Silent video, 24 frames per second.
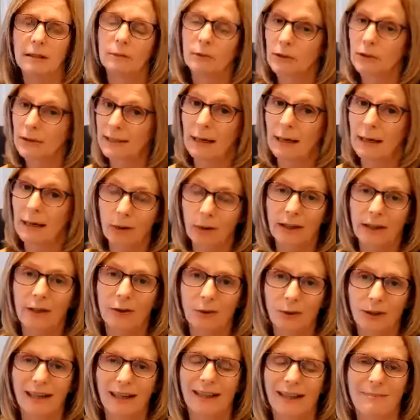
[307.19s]
because that way you
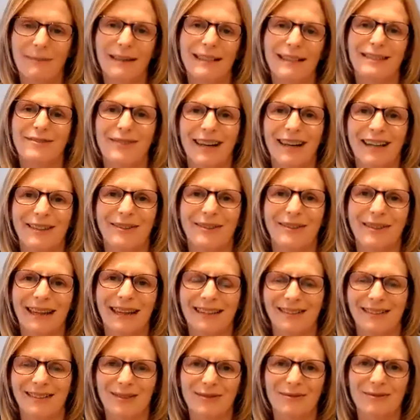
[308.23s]
will get the best value
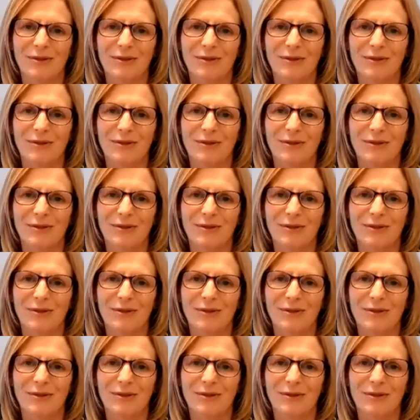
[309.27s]
out of